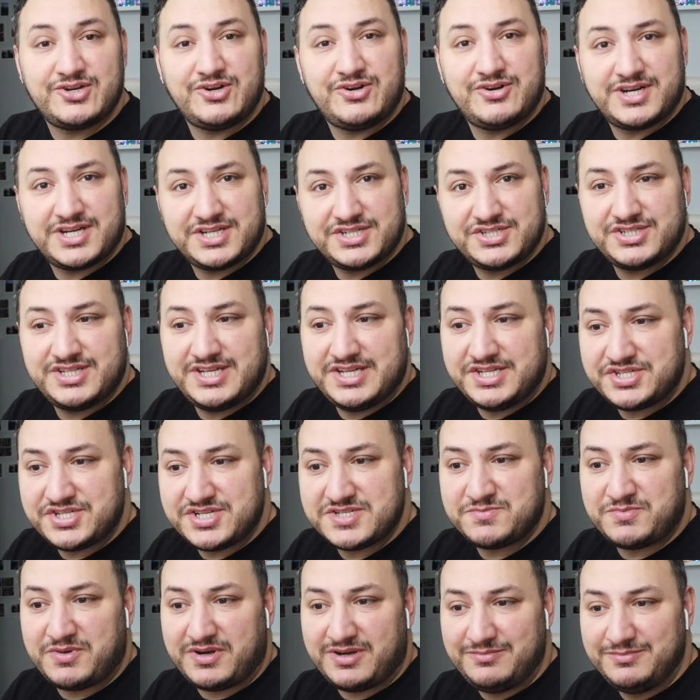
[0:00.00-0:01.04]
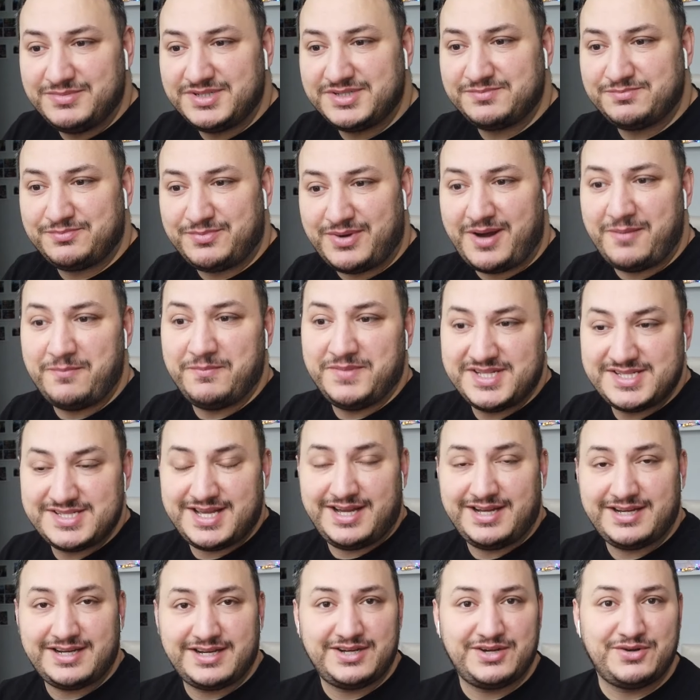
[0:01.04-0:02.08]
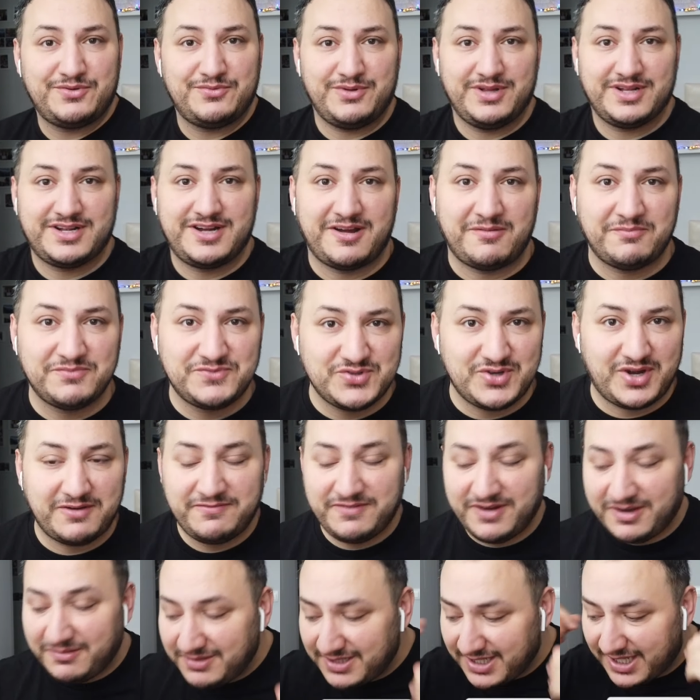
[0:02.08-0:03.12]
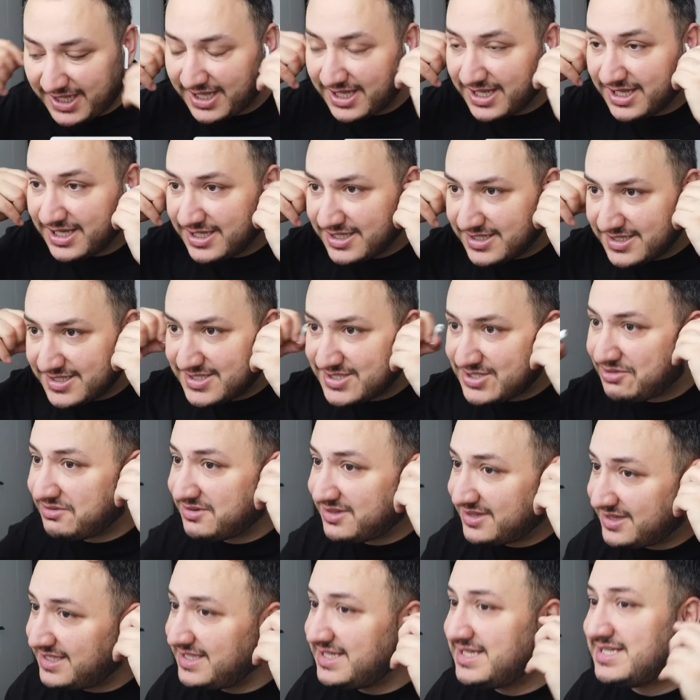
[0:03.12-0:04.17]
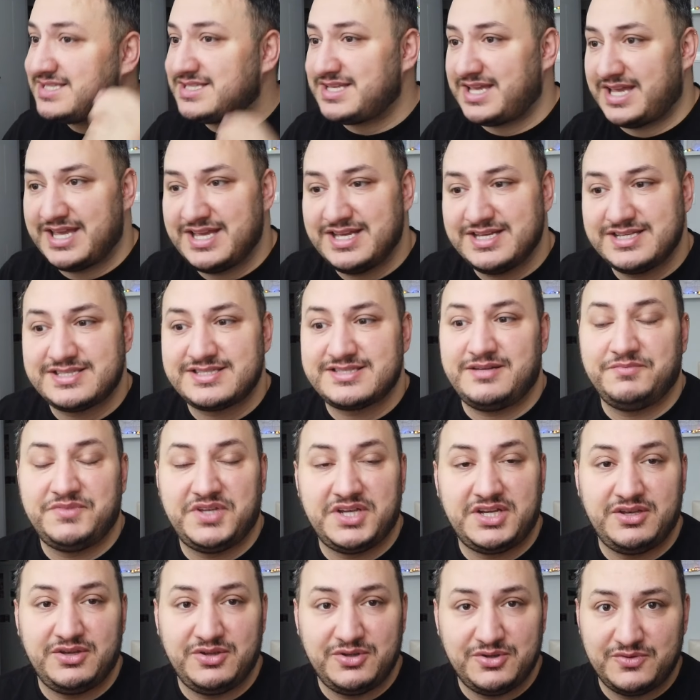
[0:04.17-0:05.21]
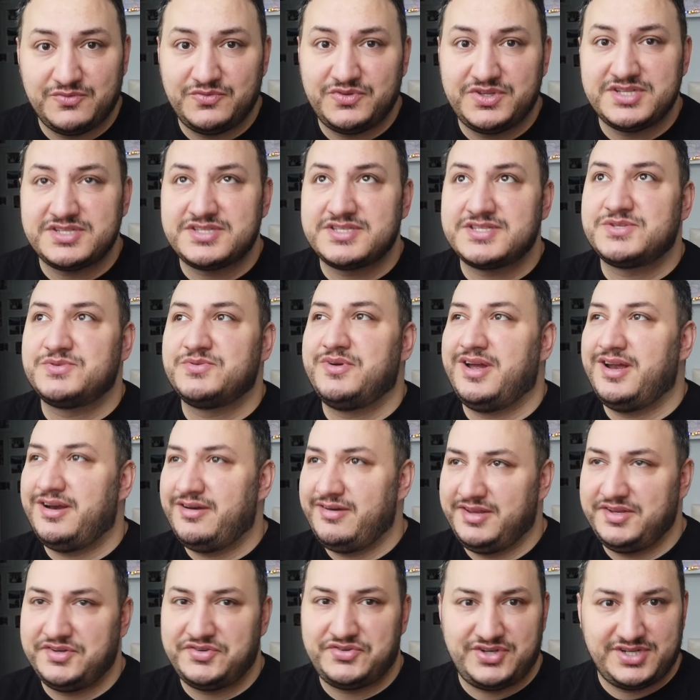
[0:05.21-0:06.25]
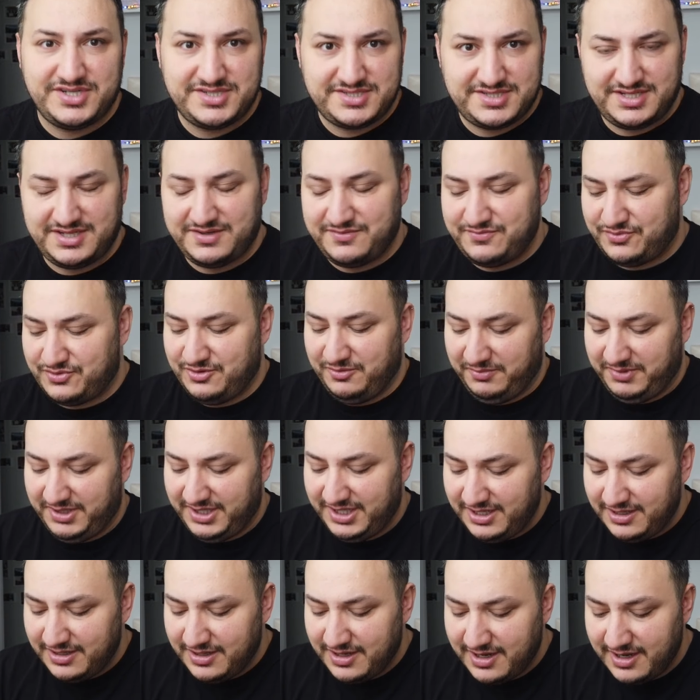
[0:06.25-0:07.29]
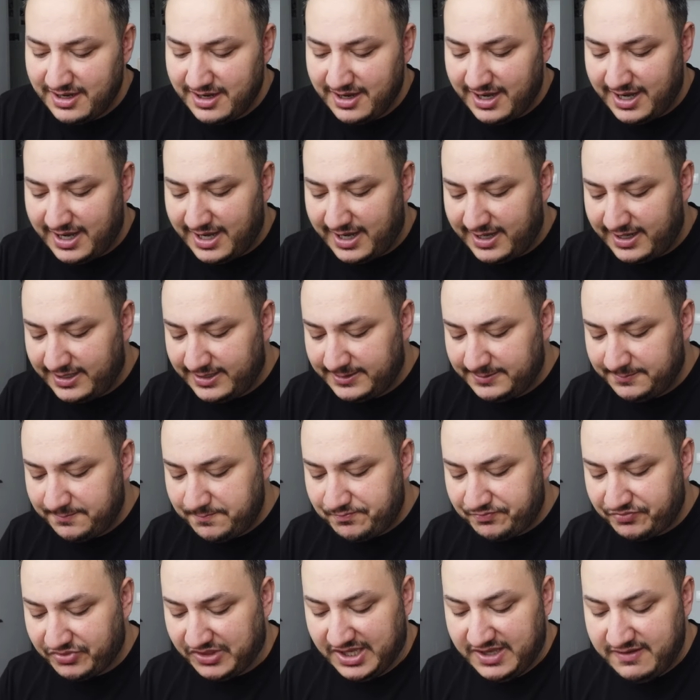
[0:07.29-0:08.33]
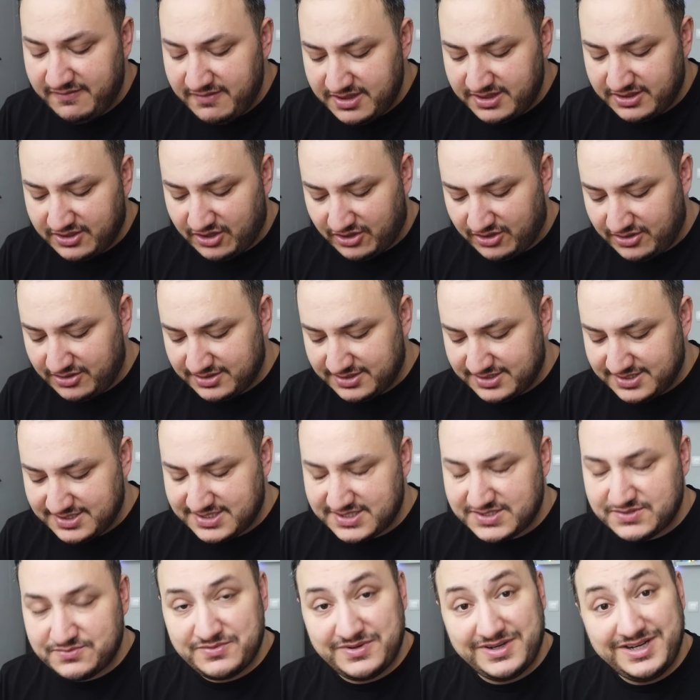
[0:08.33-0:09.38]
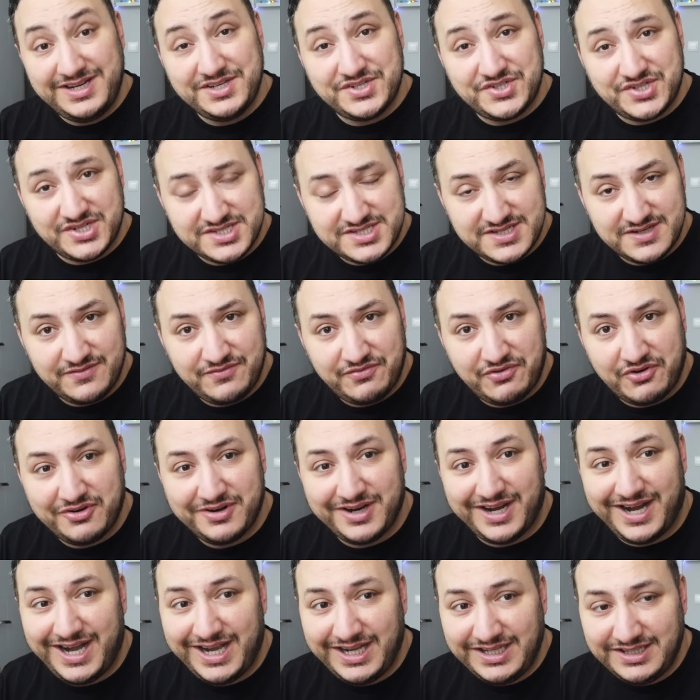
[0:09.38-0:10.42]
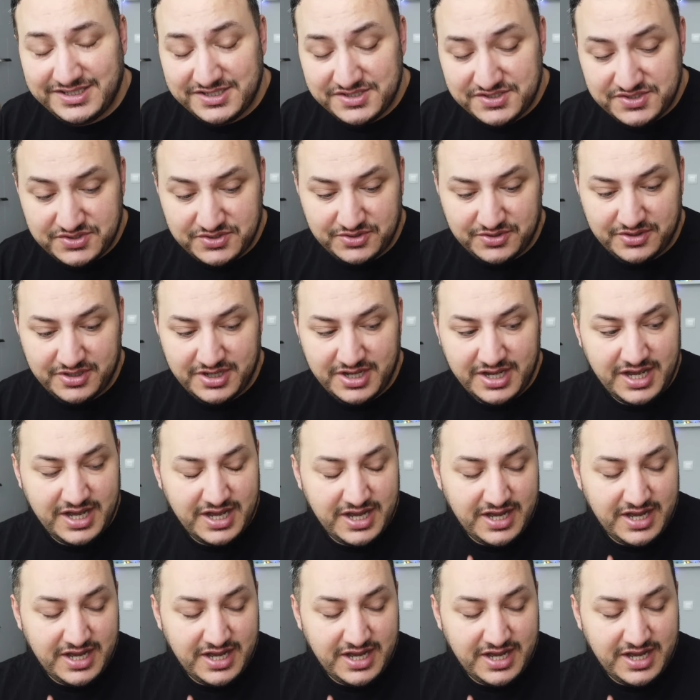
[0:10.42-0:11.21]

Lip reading: Congratulations, Bambie Thug. Welcome to our family. So this is something new. This is very interesting for me. Even though this is very interesting for Ireland too.